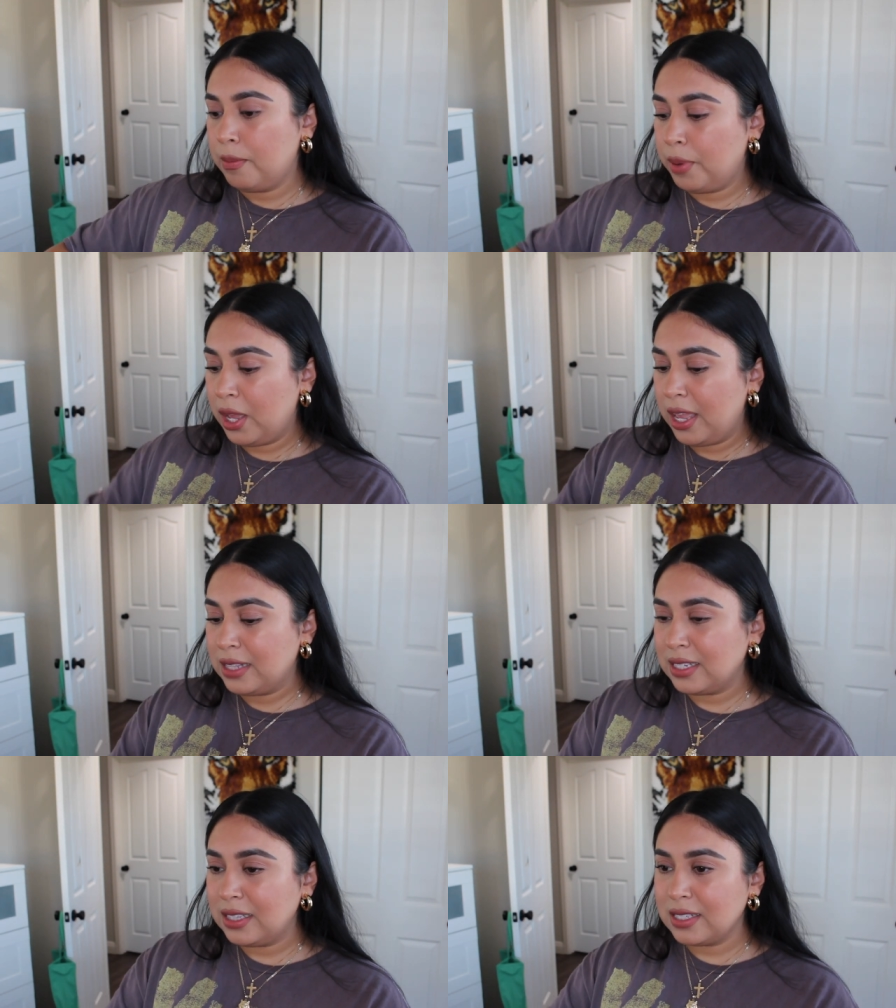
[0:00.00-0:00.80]
but
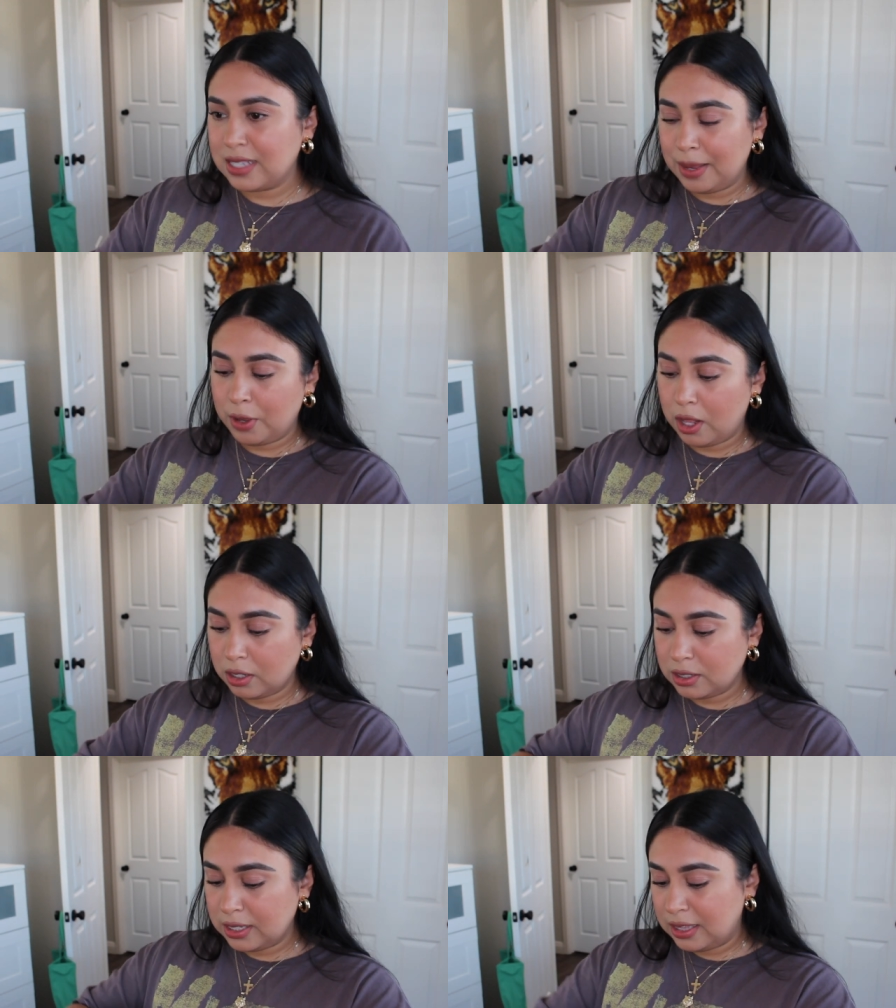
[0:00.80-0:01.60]
it's like the same
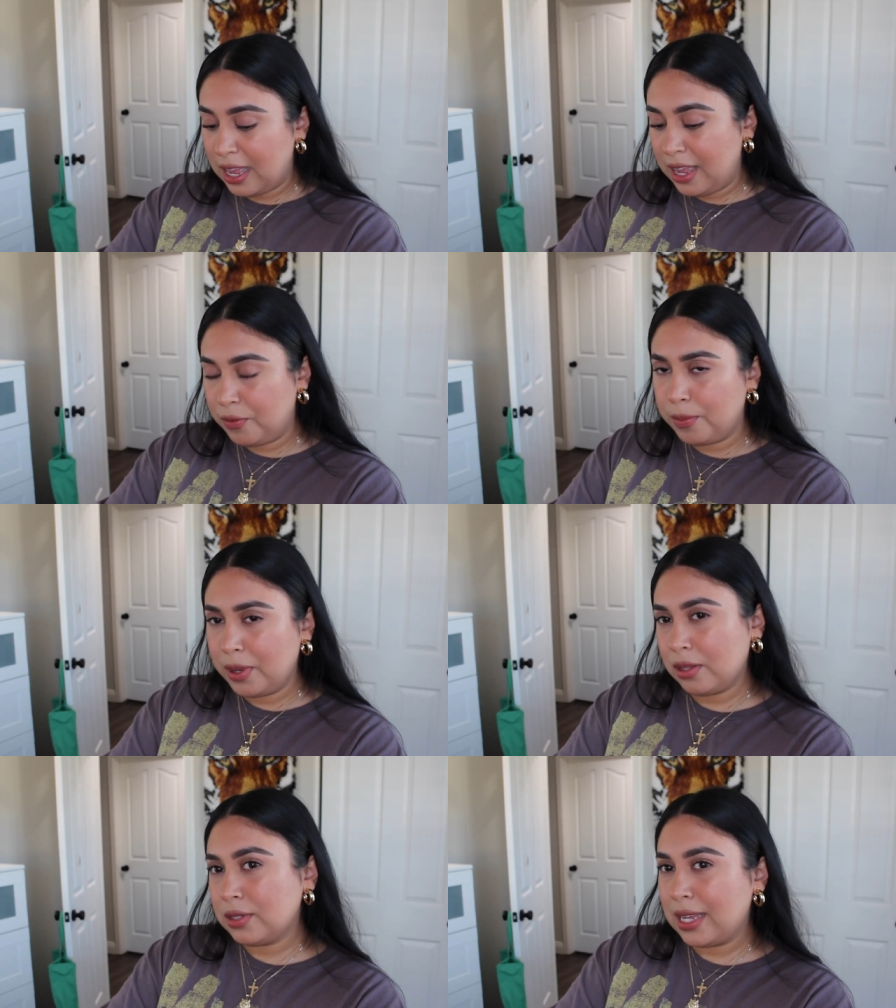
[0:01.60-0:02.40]
color as like the ivory
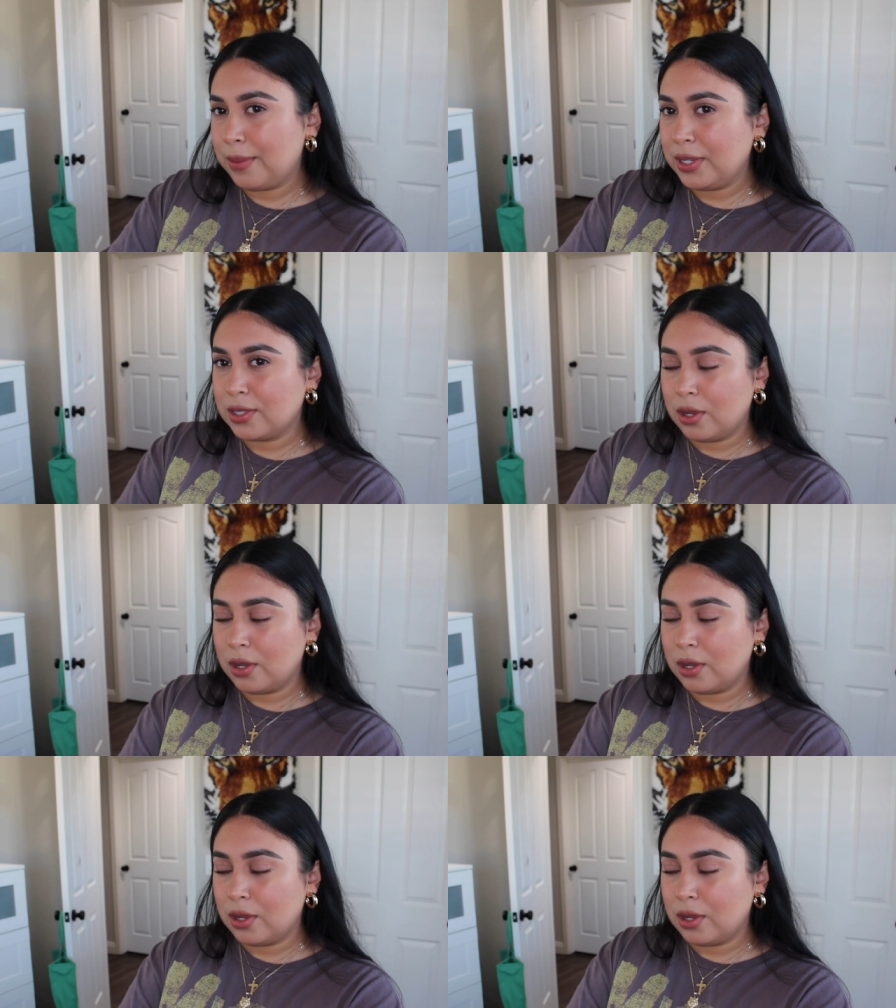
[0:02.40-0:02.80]
pillow tabby.